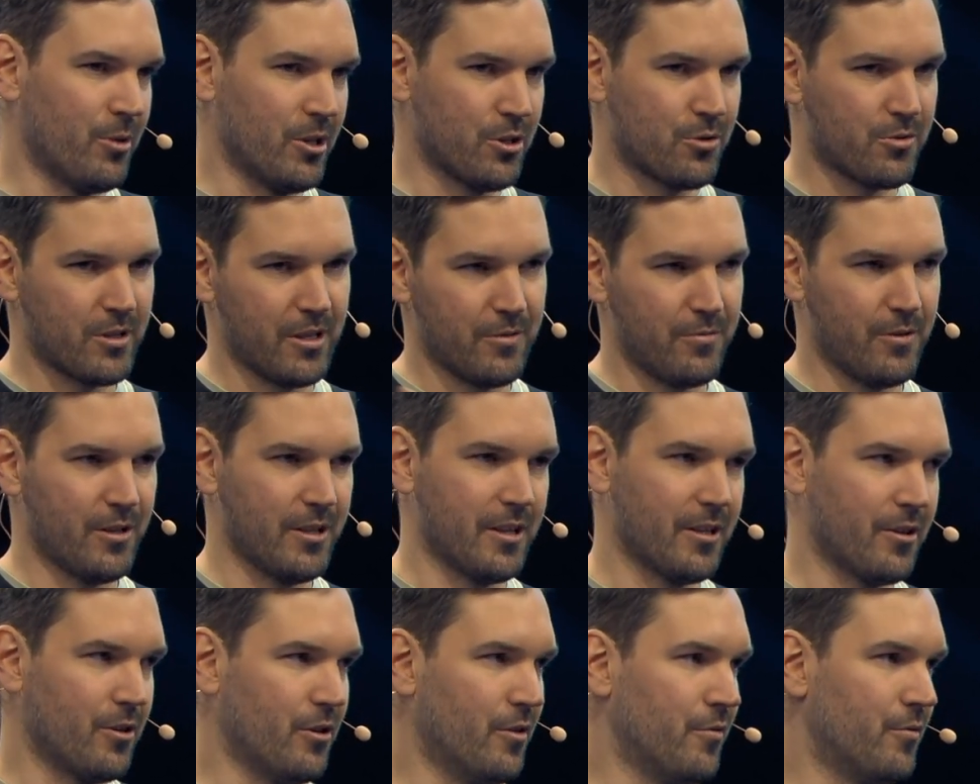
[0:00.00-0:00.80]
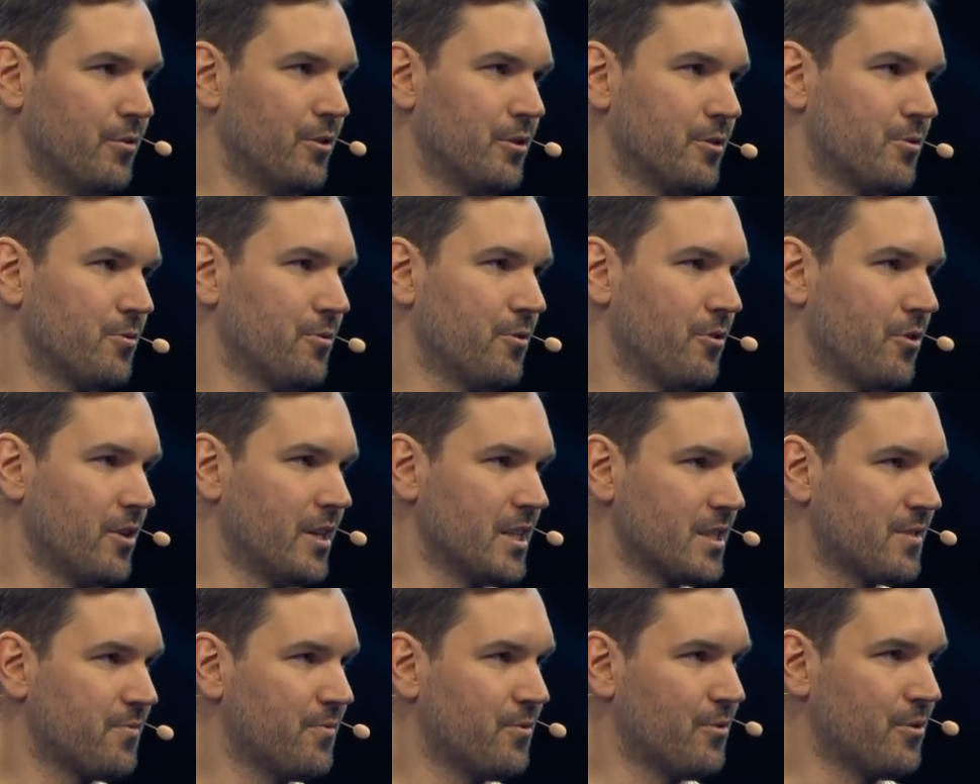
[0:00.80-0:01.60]
were traveling over to the
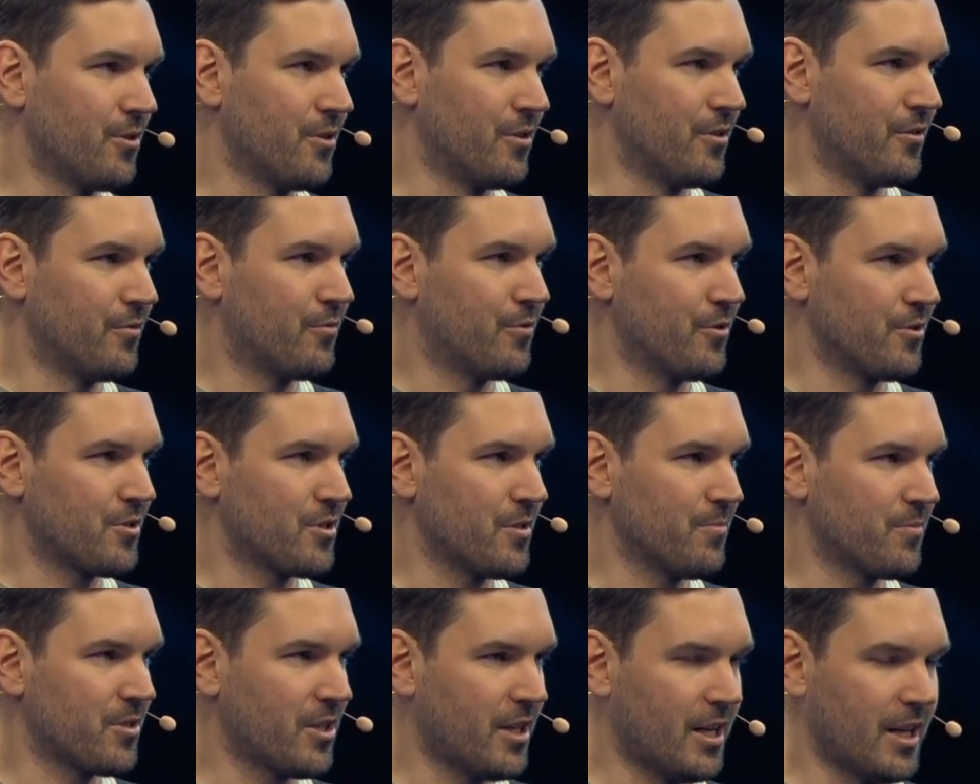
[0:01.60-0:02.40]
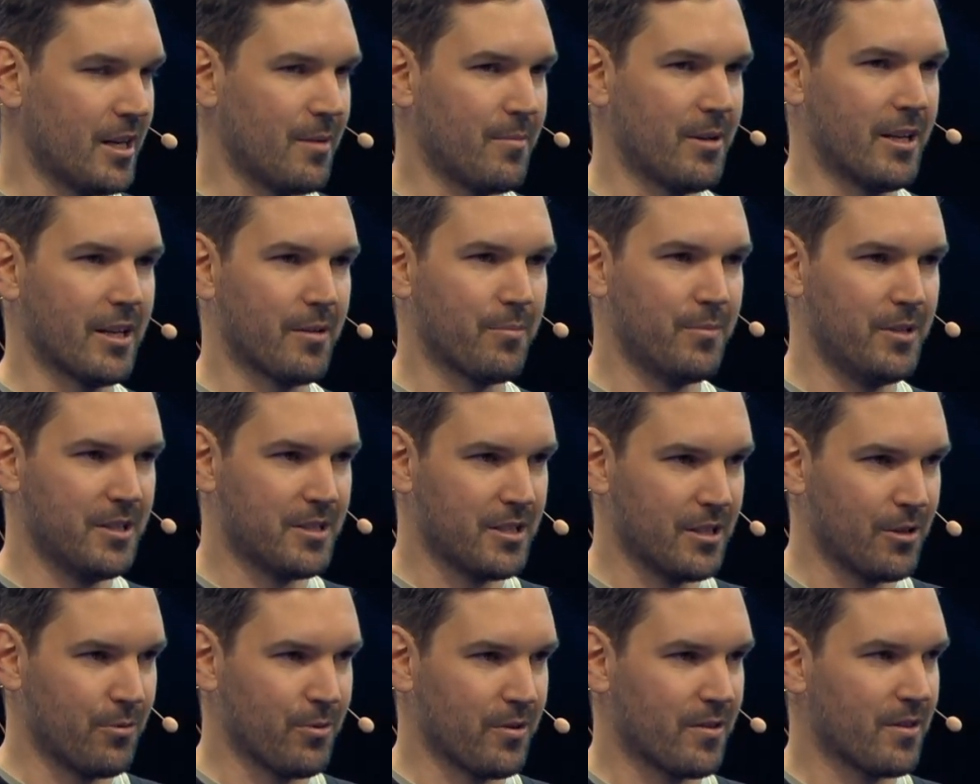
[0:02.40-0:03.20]
US for for some time, like
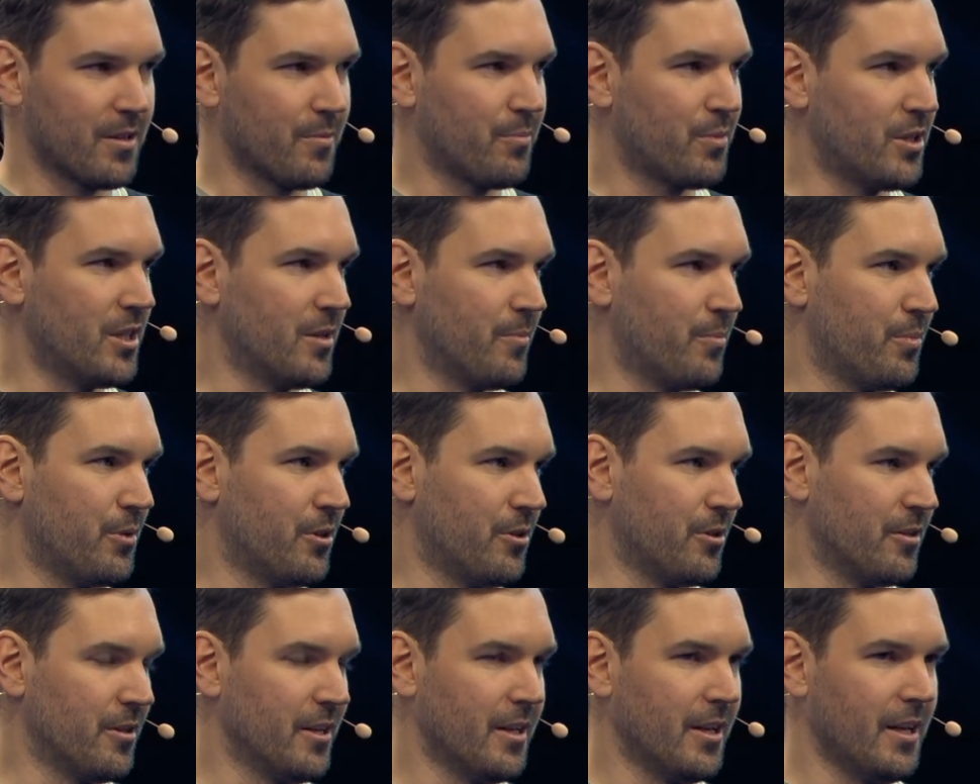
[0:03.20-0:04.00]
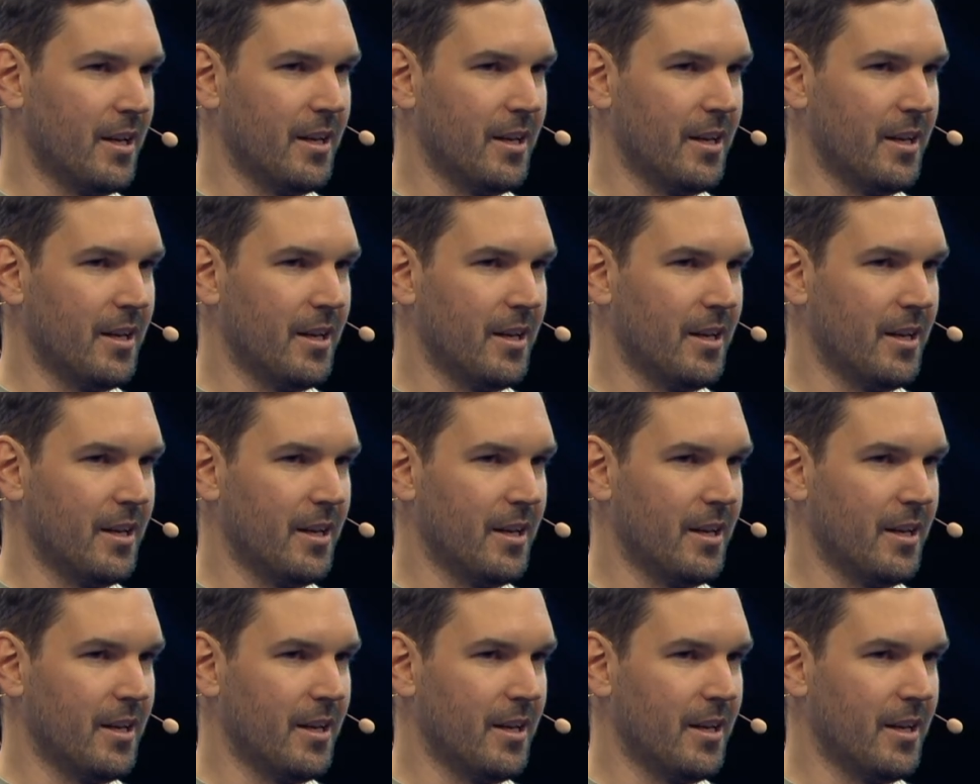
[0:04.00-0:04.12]
meeting with the people